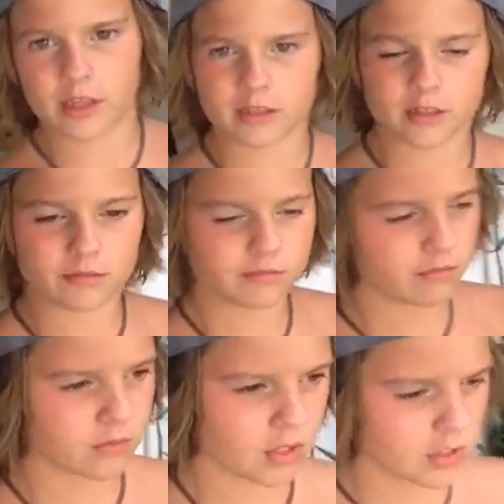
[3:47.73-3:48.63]
the
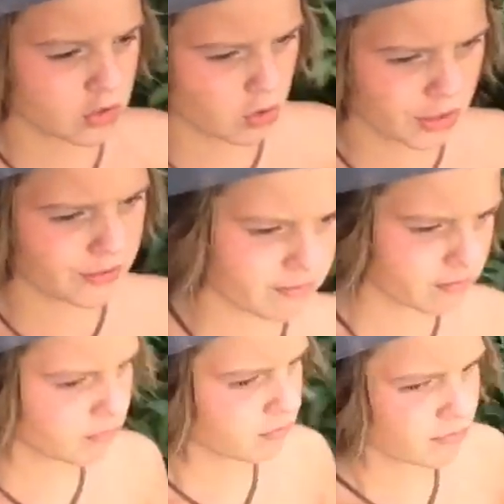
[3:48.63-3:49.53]
enjoyed.
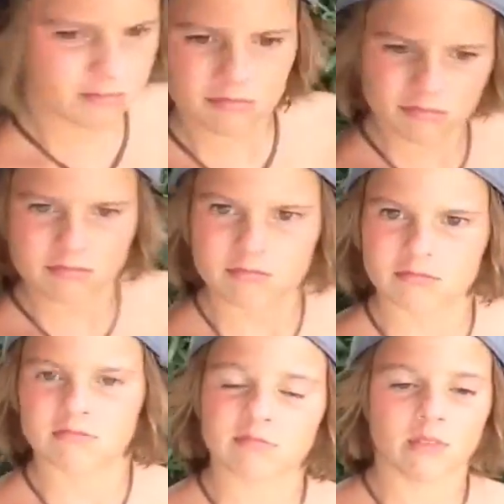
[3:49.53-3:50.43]

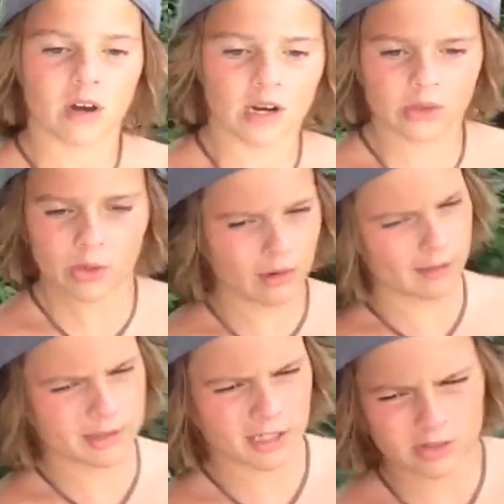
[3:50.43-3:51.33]
Well, I don't know why
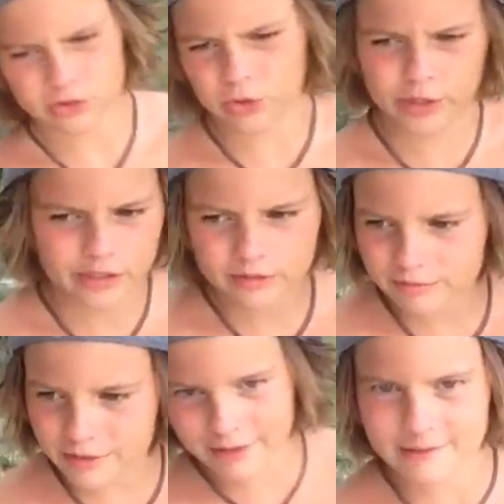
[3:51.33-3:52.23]
I'm saying enjoying
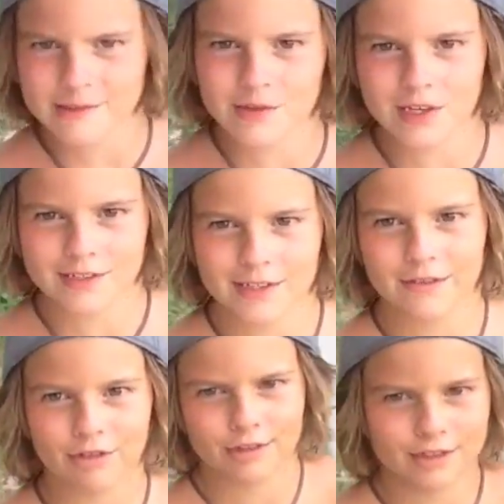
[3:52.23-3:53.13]
because you guys didn't
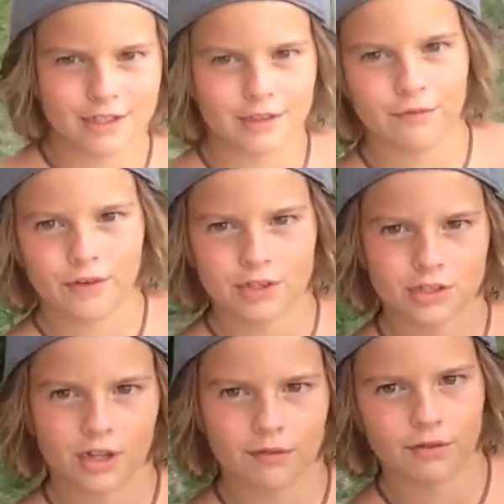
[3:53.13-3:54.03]
even get to see the fish
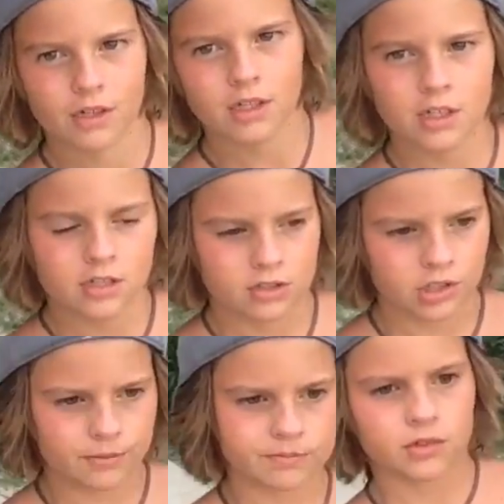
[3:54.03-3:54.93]
stuff.
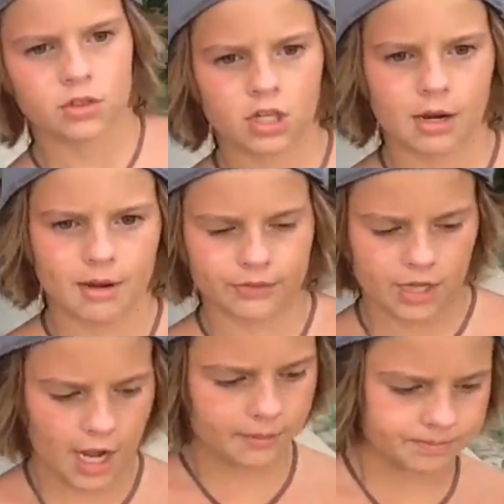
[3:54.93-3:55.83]
So sorry about
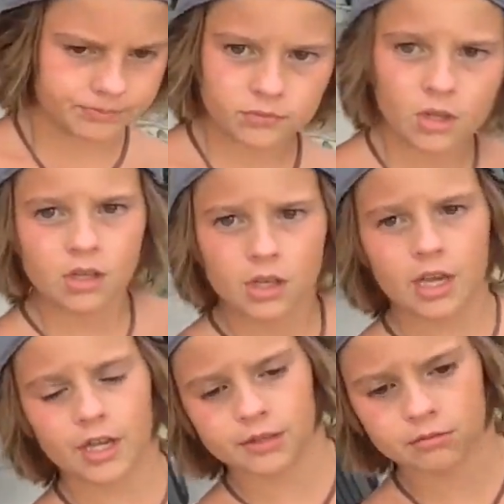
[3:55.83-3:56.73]
that.
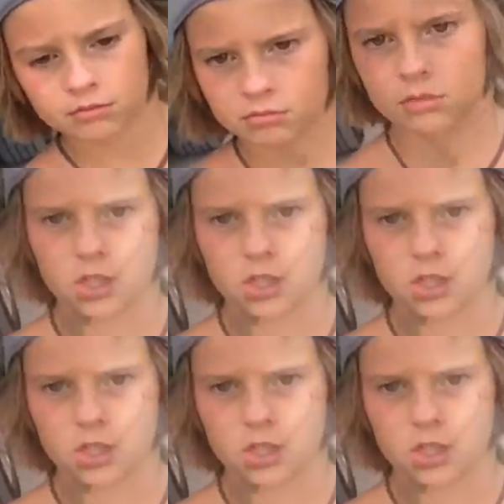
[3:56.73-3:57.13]
And hey